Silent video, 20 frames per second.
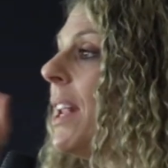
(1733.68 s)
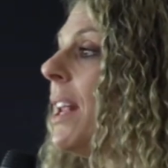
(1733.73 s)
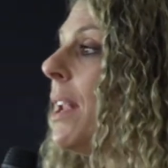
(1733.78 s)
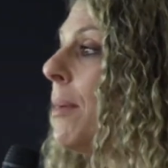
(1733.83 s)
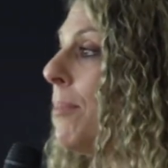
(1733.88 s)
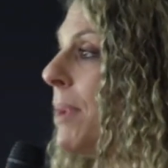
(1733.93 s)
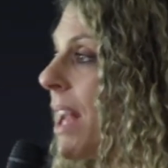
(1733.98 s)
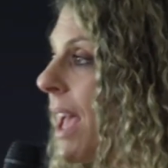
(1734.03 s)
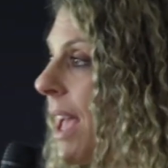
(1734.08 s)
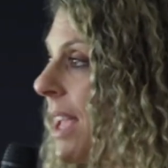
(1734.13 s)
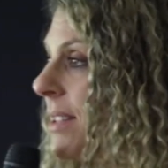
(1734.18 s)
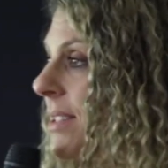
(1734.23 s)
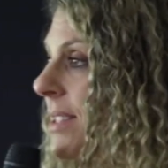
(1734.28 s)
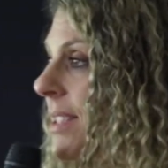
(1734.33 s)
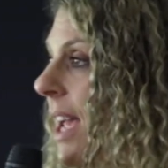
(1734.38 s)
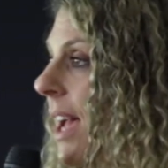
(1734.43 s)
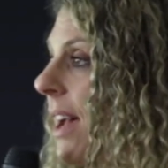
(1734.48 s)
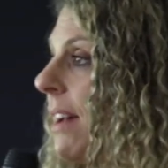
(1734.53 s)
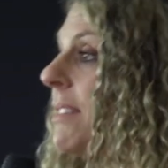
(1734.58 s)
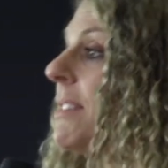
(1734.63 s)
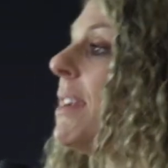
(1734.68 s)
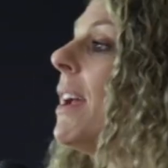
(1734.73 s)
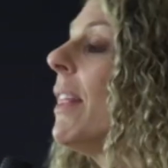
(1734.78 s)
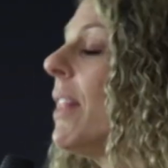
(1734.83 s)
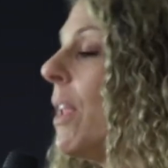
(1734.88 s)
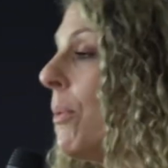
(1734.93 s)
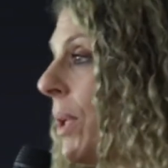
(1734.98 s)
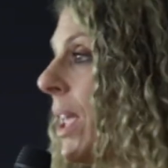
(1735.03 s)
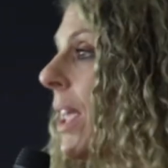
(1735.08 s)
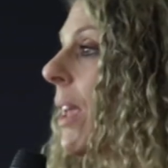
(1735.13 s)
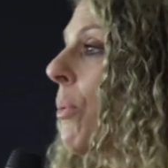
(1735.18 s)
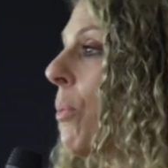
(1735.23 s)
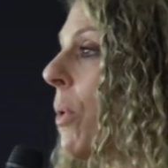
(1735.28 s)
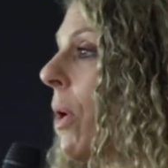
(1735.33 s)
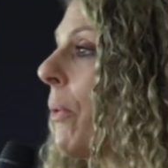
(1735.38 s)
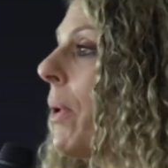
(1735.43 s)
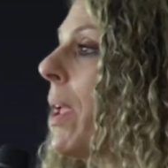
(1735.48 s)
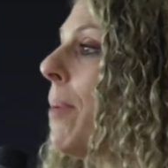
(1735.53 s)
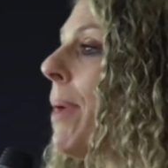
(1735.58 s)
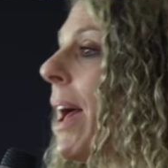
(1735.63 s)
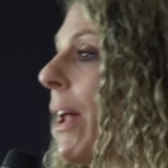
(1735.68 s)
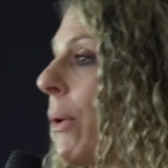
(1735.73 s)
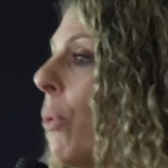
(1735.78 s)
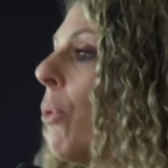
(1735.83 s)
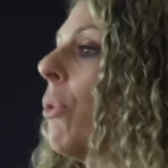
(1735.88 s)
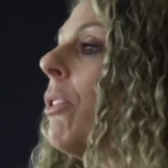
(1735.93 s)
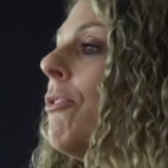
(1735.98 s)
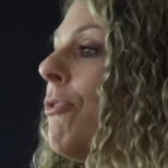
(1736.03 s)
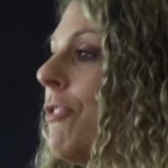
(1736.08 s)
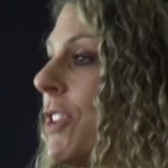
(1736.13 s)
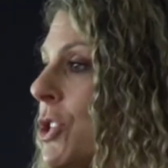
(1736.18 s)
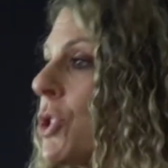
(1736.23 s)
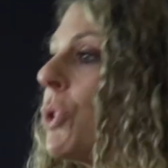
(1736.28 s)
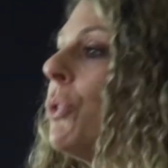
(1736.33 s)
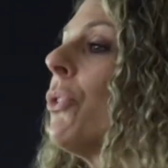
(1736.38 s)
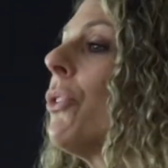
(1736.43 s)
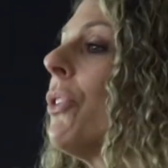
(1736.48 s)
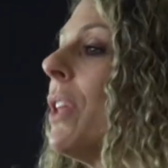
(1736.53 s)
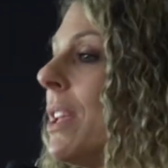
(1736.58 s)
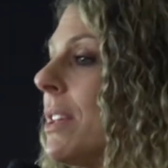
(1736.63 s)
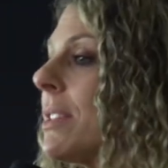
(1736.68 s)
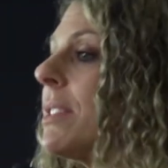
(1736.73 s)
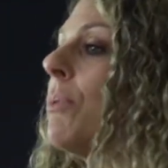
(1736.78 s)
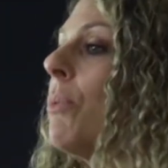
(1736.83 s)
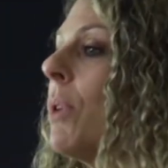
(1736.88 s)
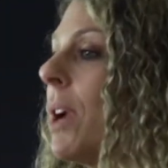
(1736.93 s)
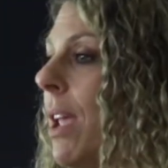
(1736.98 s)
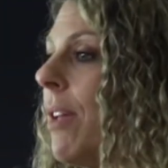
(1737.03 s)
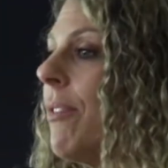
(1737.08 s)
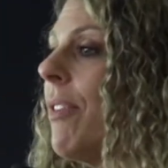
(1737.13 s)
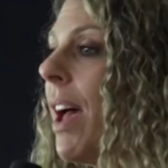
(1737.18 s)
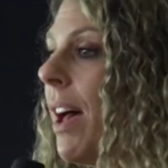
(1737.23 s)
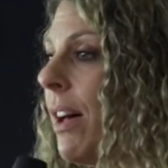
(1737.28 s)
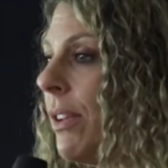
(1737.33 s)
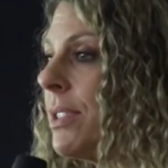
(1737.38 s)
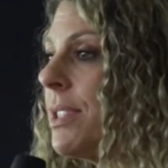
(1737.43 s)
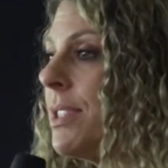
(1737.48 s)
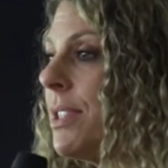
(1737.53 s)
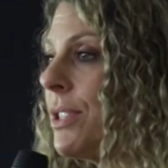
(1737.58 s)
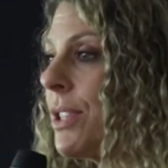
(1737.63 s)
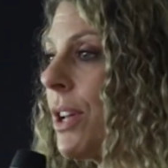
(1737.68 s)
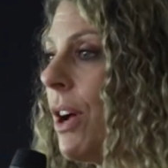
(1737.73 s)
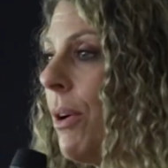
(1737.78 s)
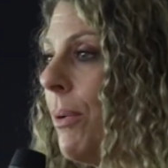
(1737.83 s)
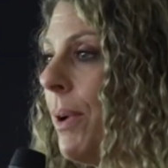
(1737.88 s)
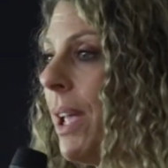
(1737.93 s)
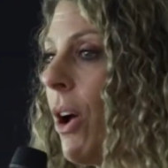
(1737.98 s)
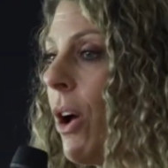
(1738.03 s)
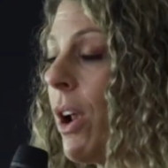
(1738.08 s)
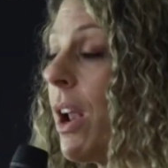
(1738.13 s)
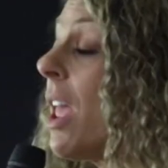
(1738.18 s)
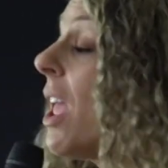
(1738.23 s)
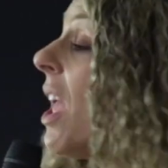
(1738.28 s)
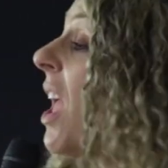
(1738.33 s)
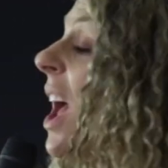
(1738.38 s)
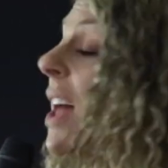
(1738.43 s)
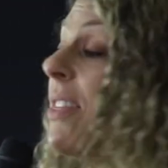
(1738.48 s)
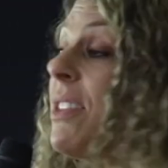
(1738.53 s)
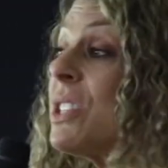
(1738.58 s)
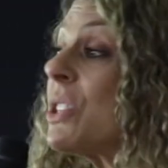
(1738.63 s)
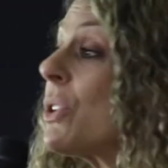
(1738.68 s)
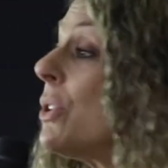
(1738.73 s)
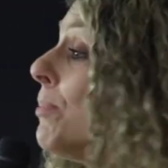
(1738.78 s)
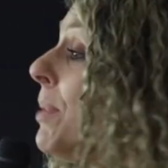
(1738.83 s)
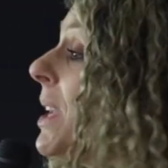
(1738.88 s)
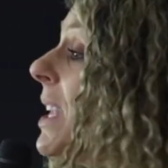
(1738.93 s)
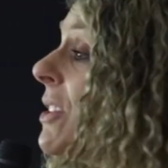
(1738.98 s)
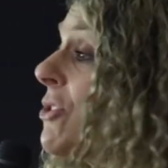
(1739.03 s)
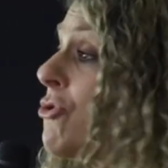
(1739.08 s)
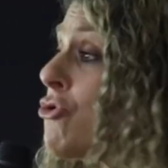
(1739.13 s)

eliminate sound, and then we can worry about all the visual things and whatever else is going on. And this could be in a